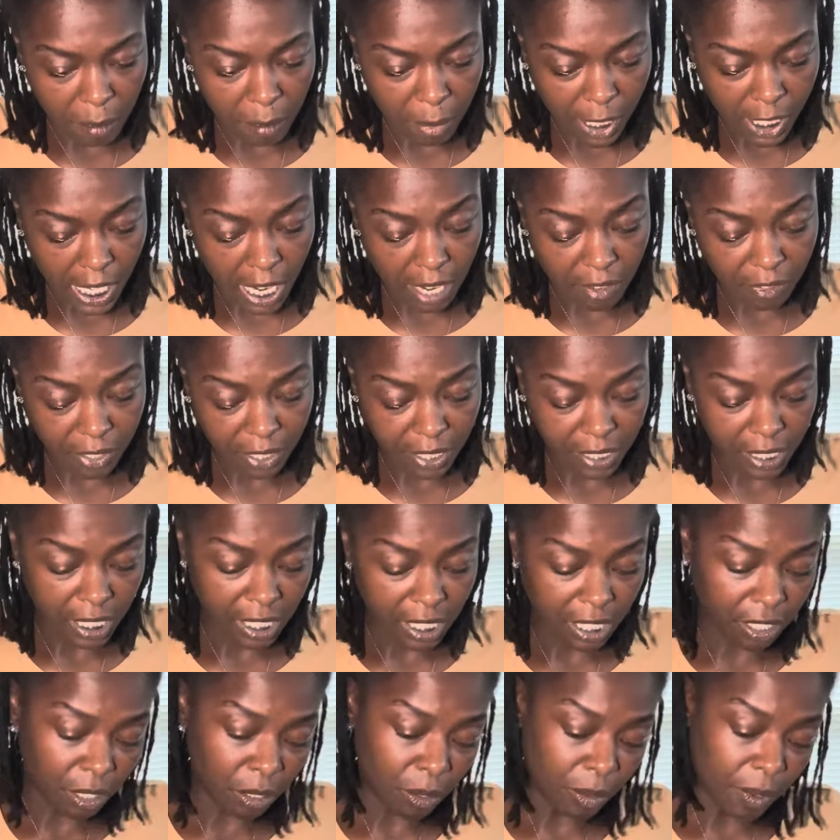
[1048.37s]
a lover
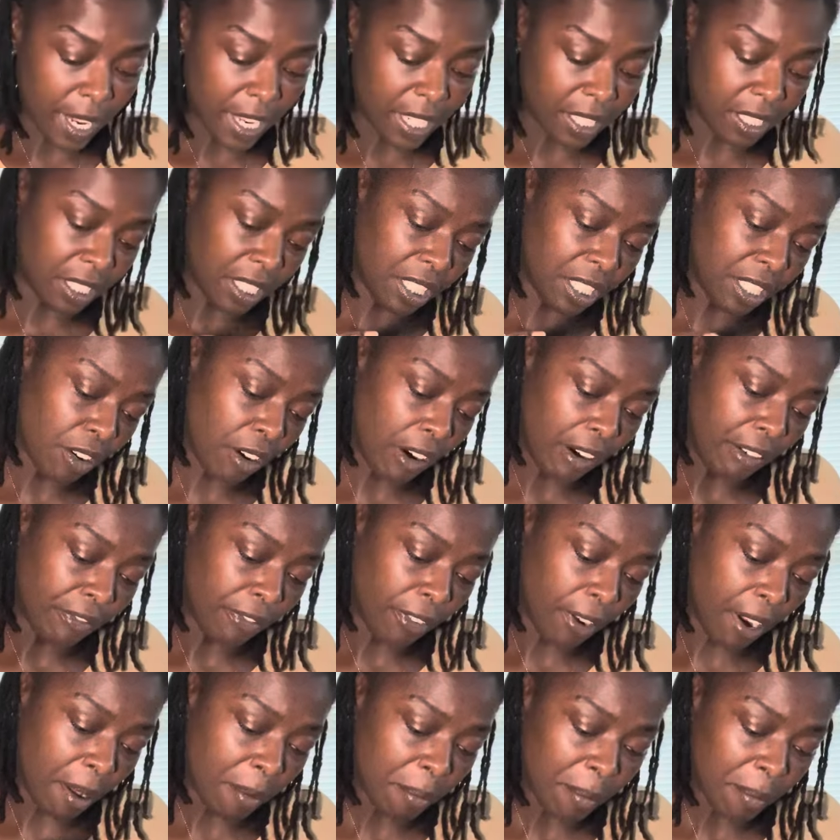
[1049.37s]
situation or
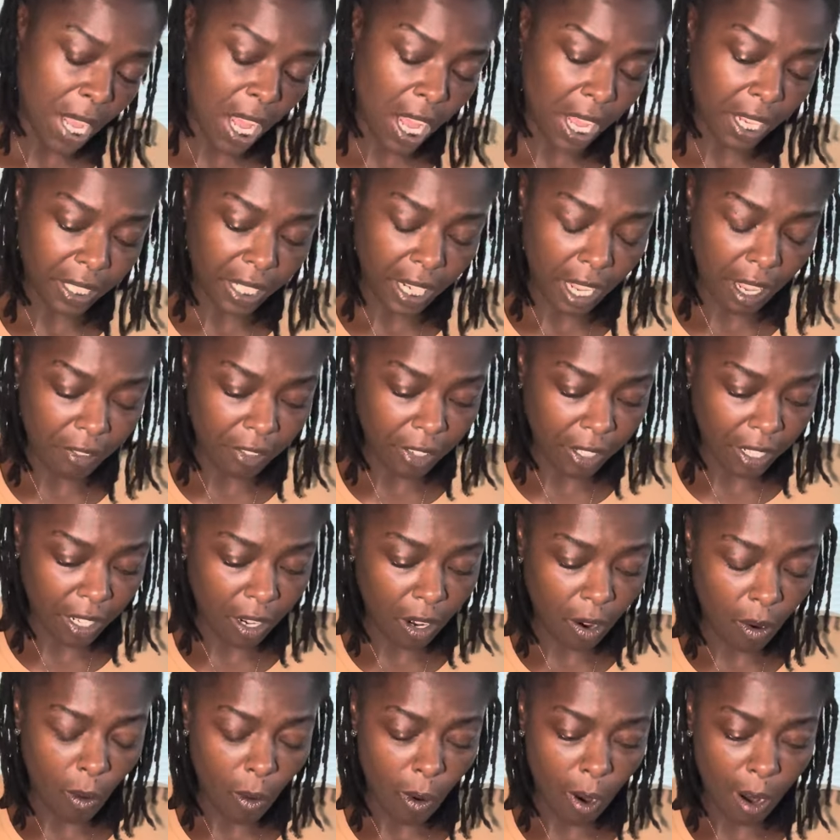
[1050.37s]
from a
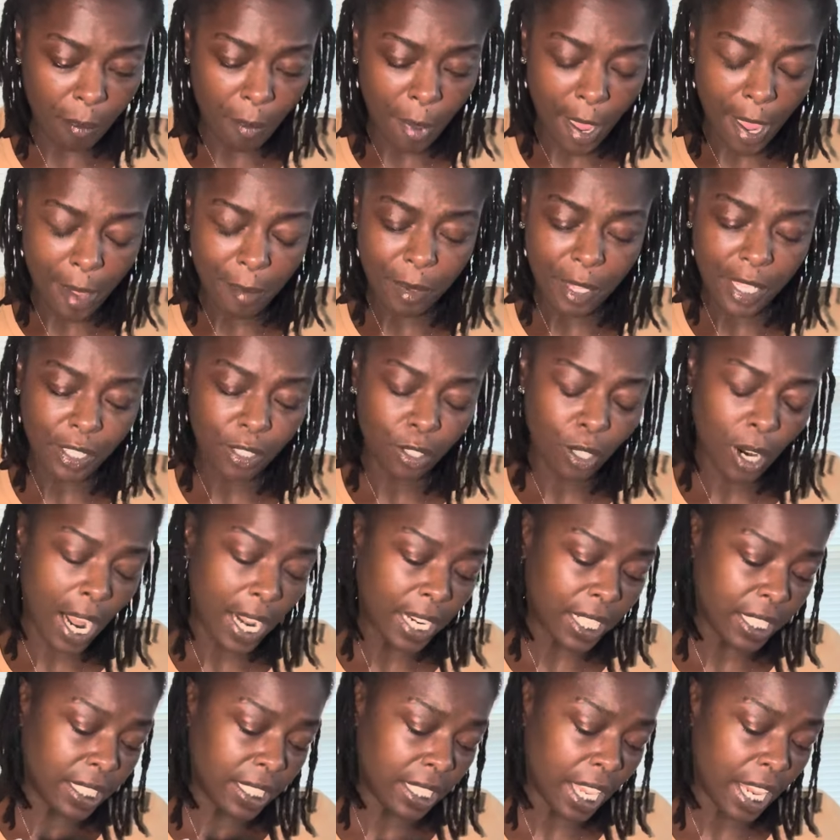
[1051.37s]
lover, or maybe
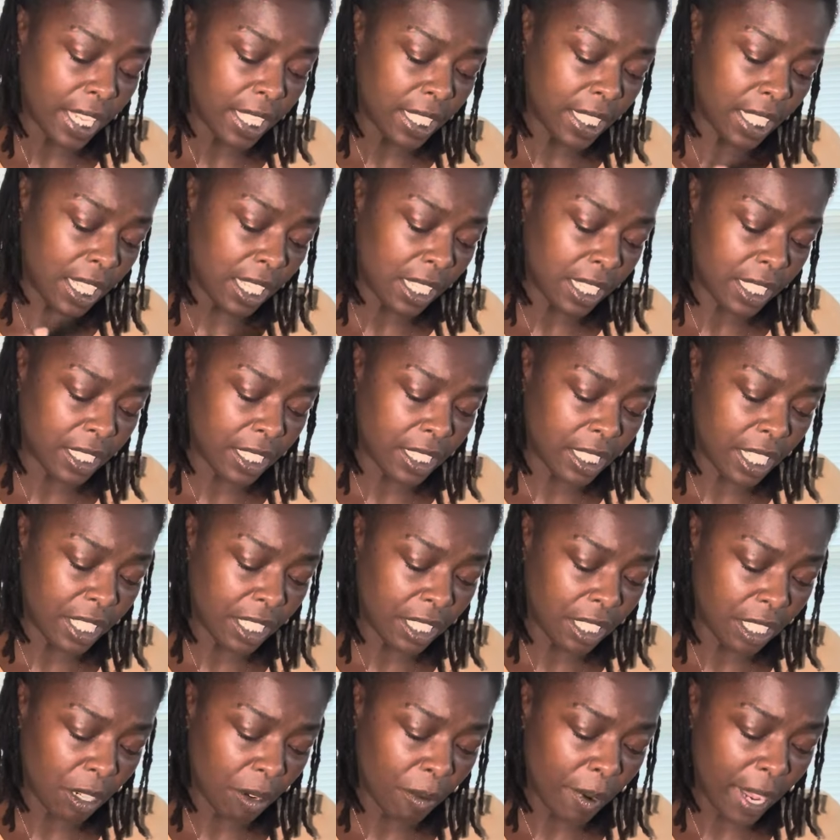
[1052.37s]
try to take the
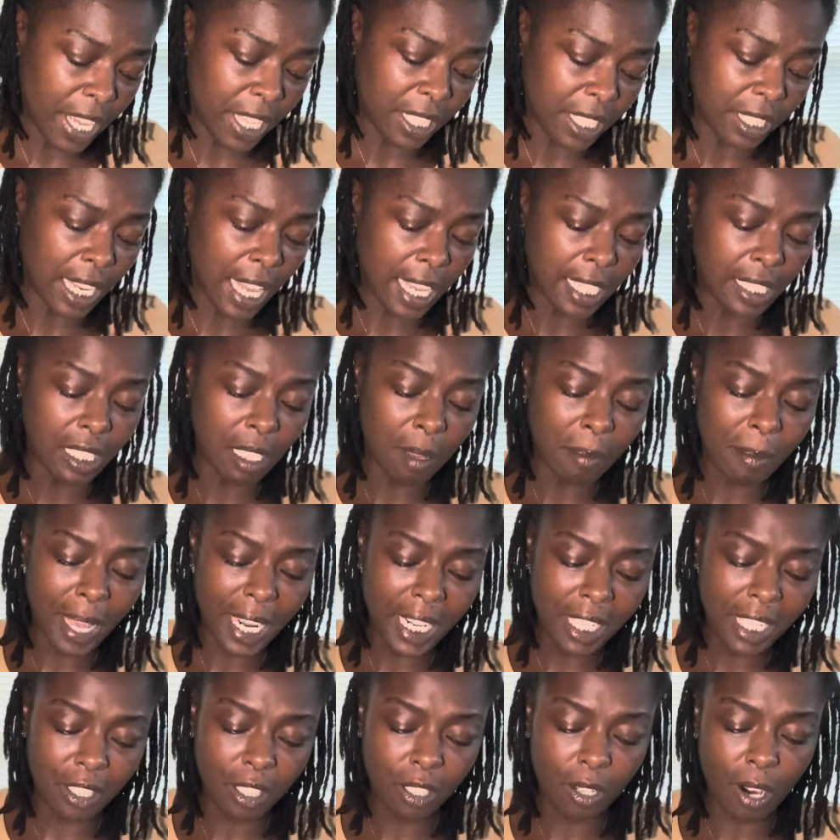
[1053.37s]
attention away. It's like
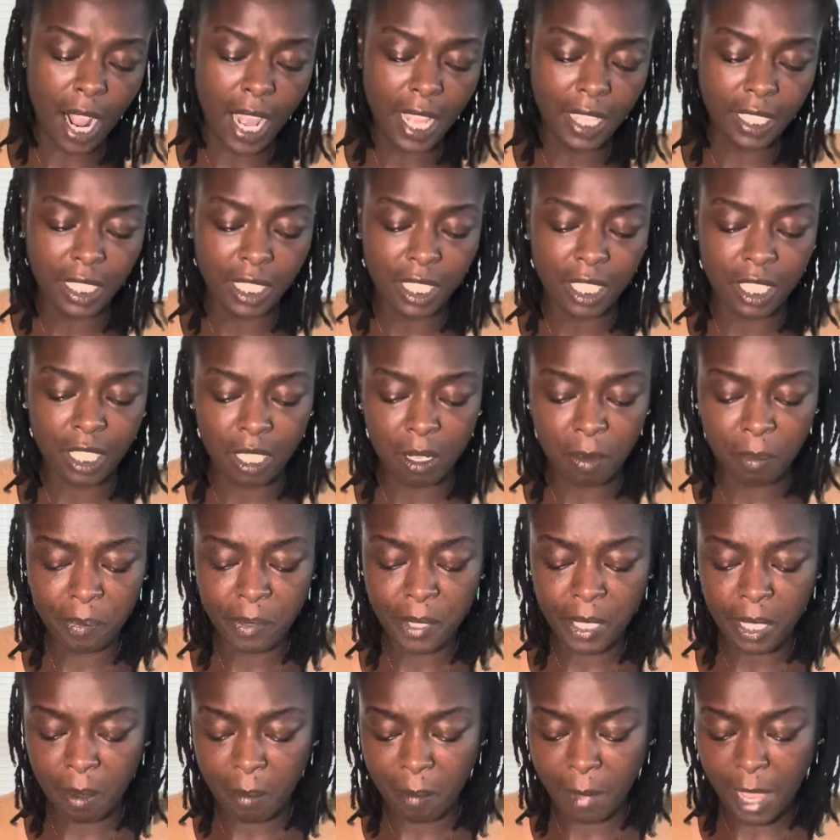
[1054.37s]
somebody tried to
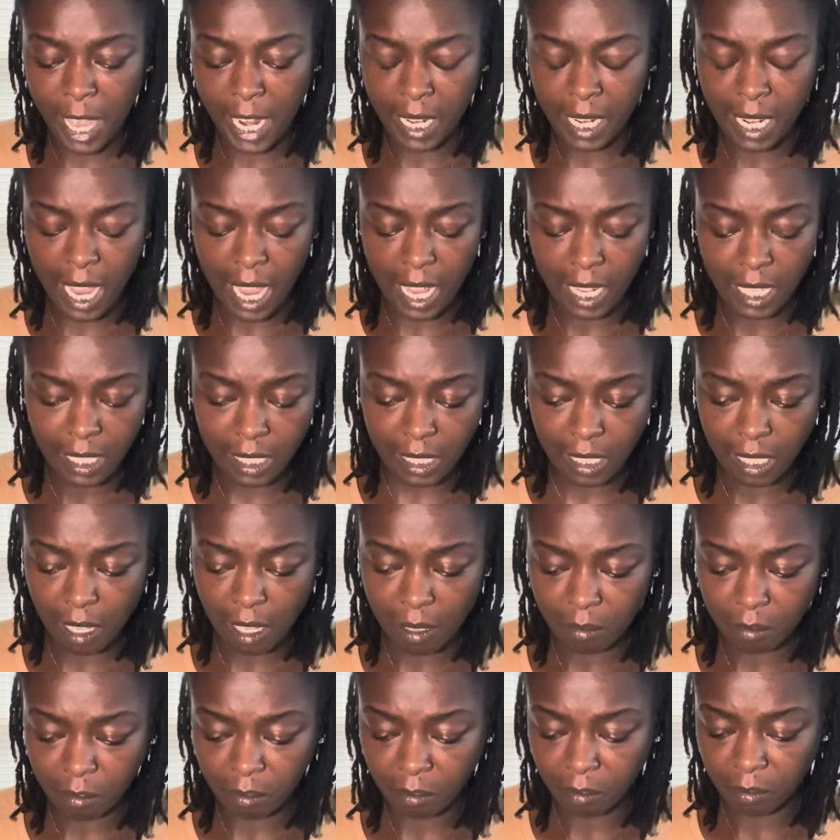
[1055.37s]
gyp somebody out of
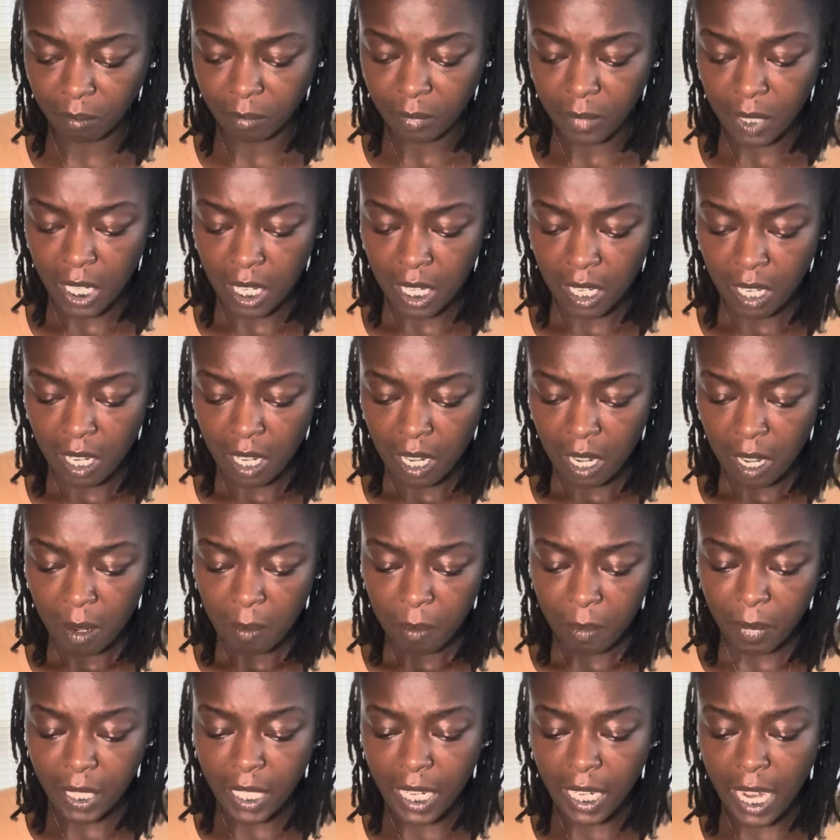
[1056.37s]
something.
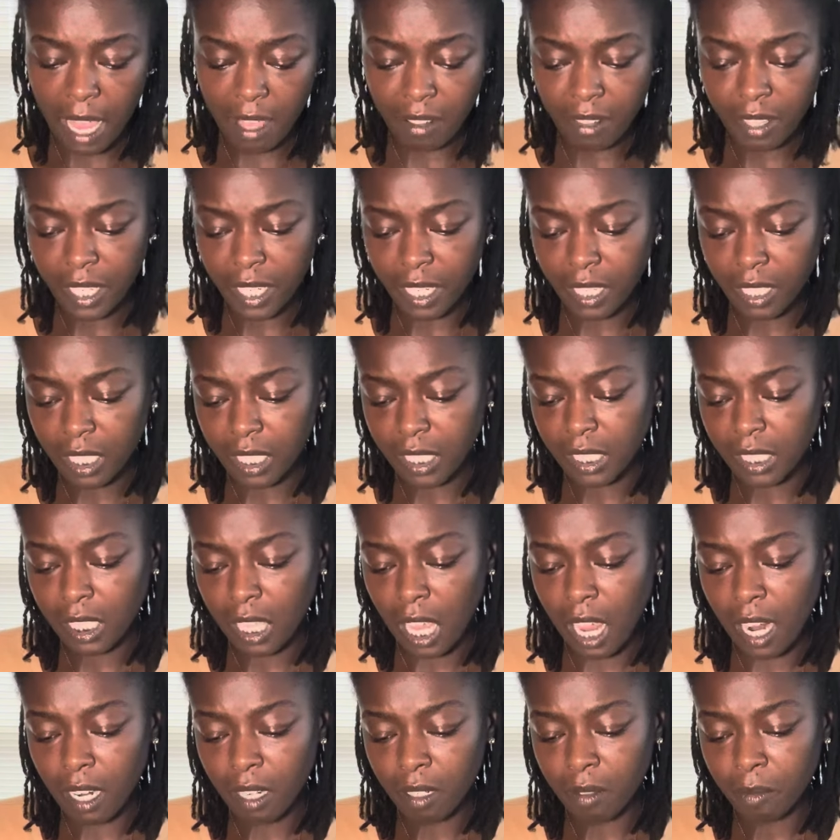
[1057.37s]
But now they're
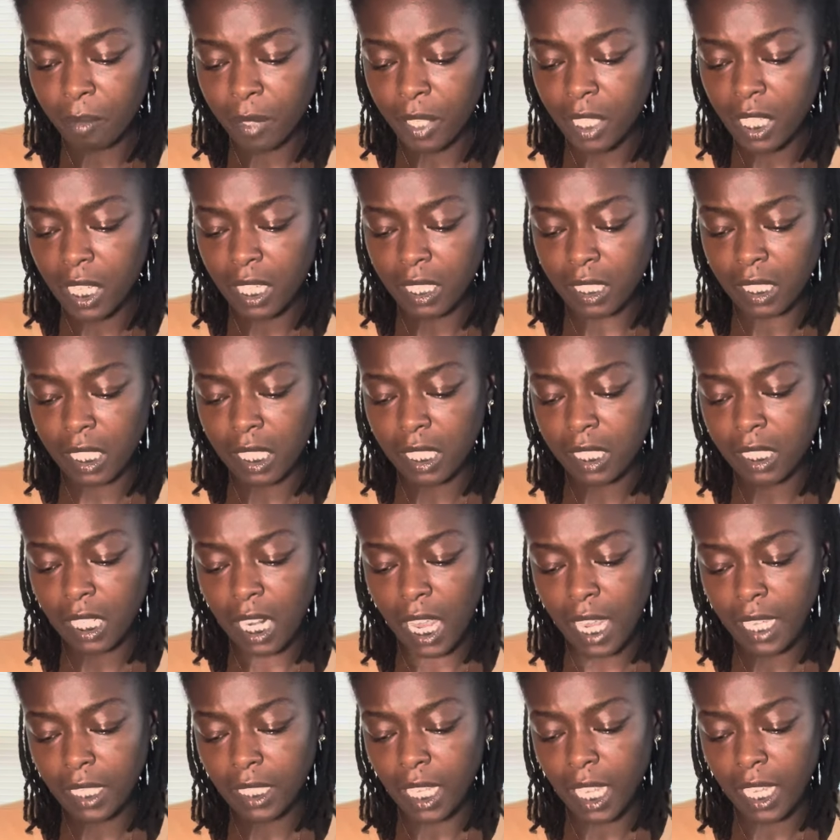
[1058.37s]
concerned because it's
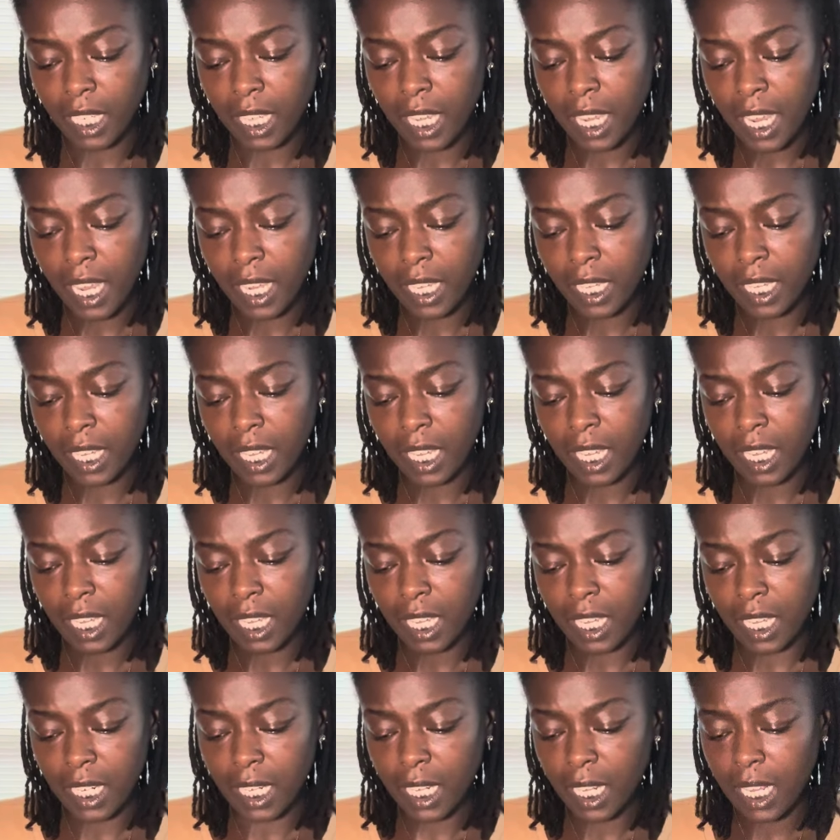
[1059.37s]
like they can't get
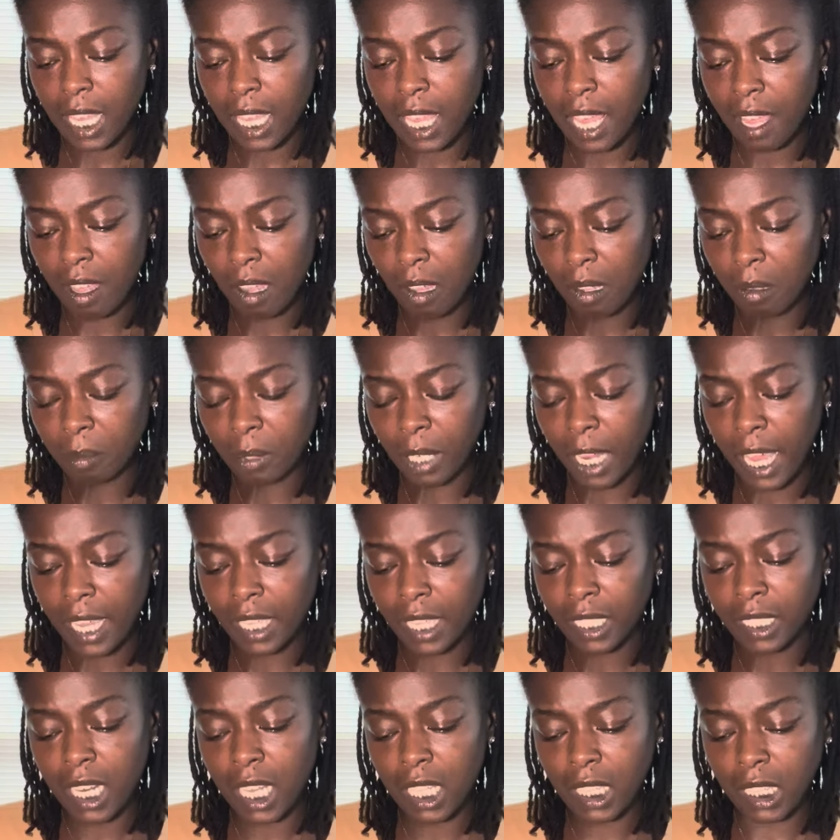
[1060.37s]
any help.
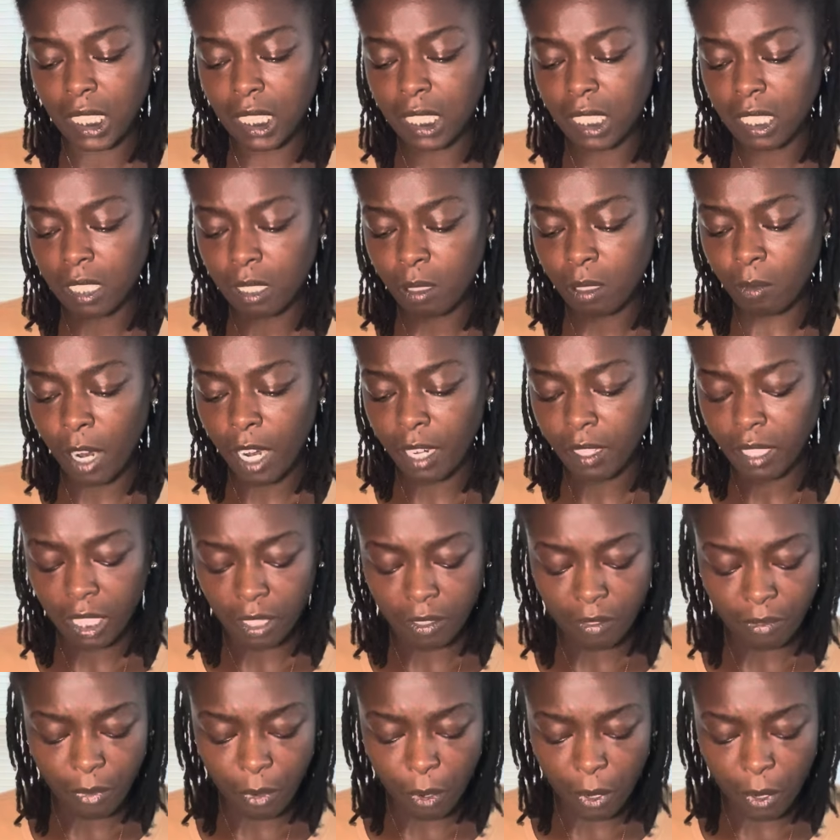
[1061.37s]
Like nothing is
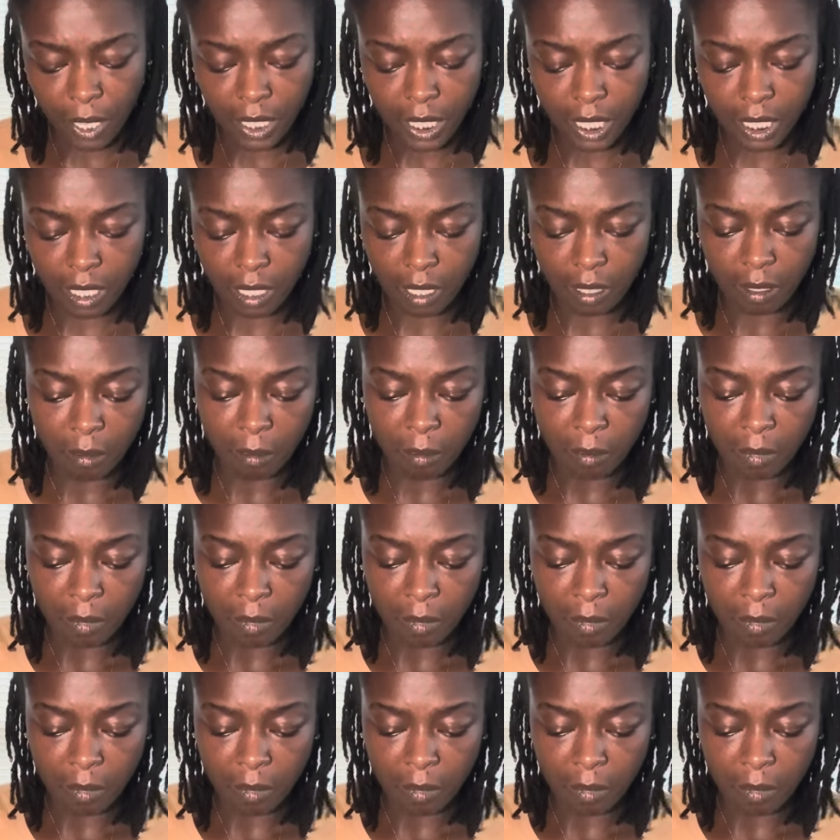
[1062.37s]
working for them,